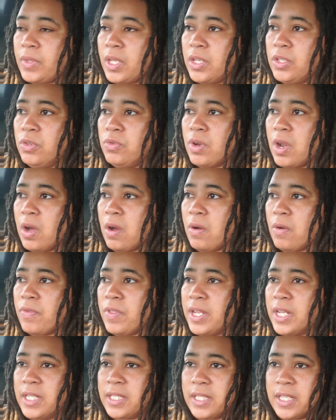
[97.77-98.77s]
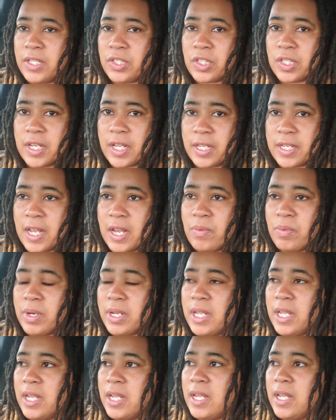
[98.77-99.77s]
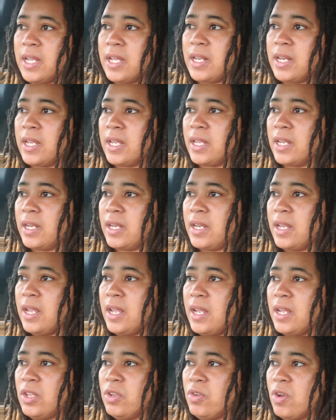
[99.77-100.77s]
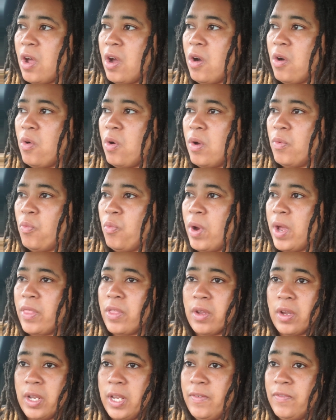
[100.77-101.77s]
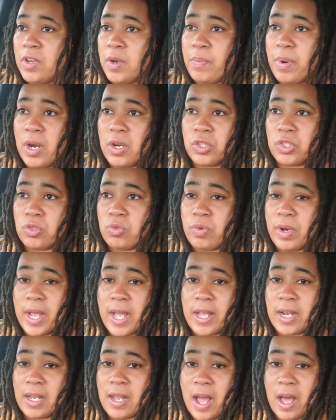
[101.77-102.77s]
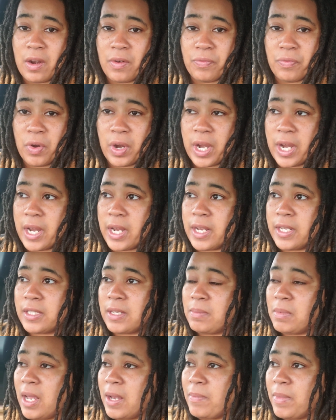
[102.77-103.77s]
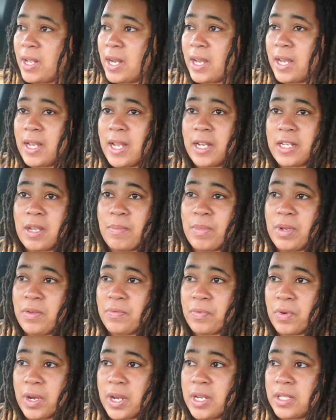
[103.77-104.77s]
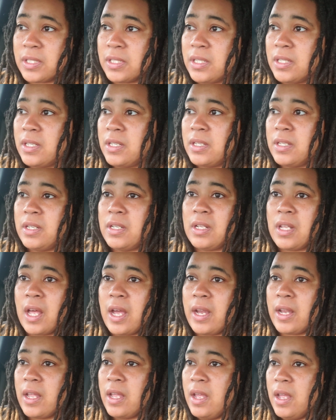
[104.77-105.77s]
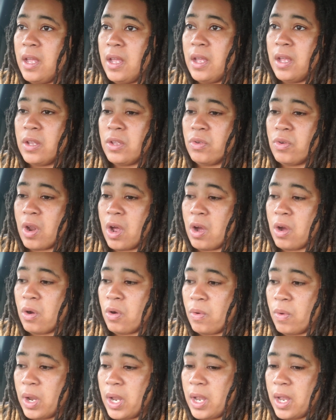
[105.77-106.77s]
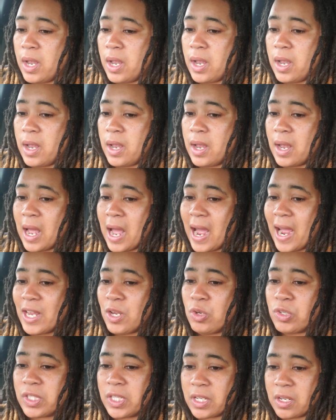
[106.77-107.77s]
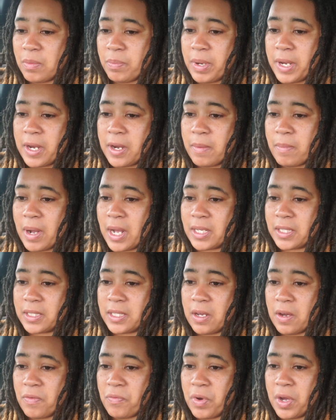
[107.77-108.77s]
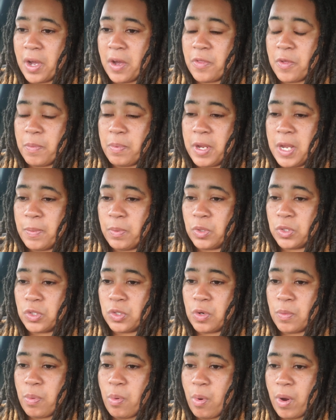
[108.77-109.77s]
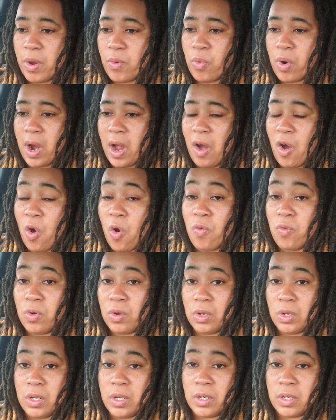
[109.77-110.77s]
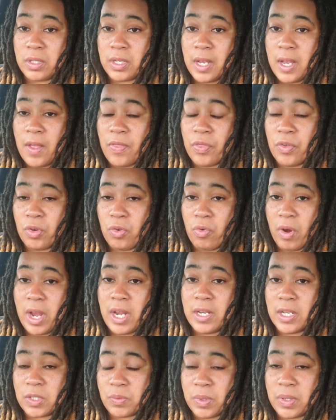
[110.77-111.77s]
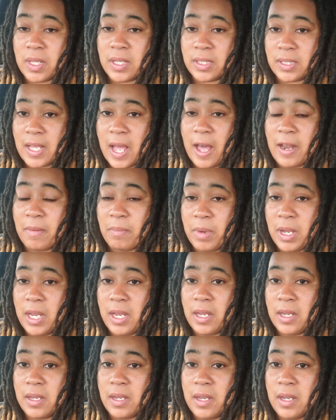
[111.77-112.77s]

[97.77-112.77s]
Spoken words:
the attention that they would get, and, whether even a person who had a lot of friends, I'm like, man, I ain't got that many friends, and like, you know, I used to compare myself with other people to the point where I overlooked the greatness within inside of me,